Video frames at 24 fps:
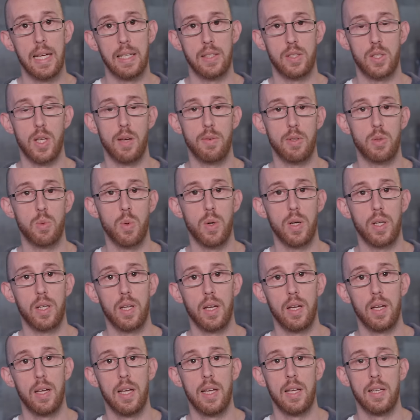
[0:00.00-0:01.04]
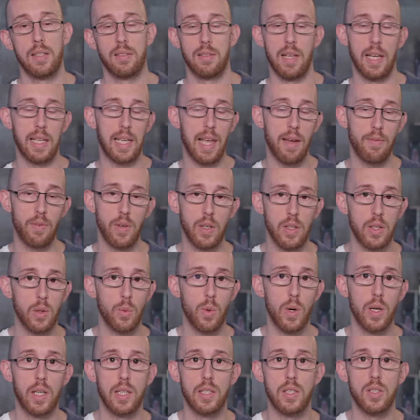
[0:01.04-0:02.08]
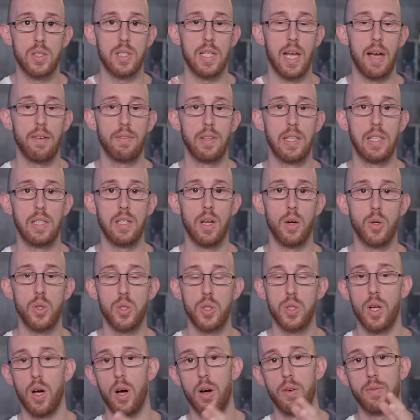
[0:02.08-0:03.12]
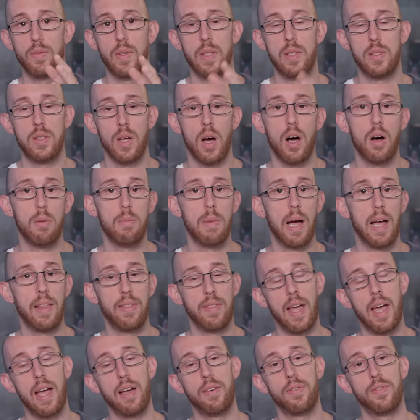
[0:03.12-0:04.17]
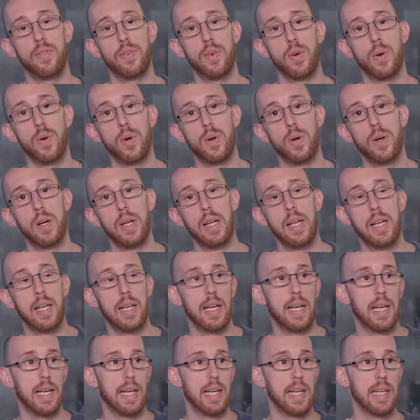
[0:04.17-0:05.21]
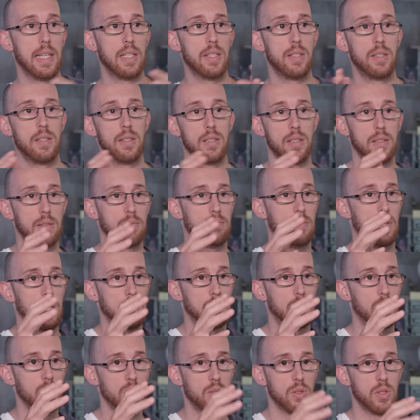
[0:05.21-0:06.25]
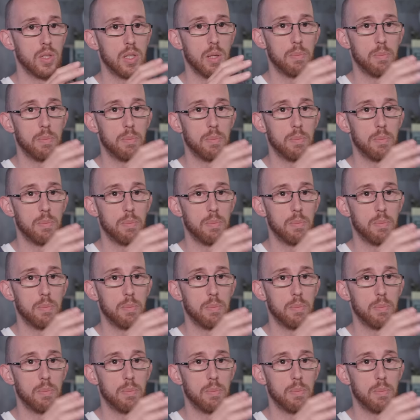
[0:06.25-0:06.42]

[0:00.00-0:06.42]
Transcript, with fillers: and service worker, like every other worker, doesn't have any notion of the DOM and therefore uh, it, it, doesn't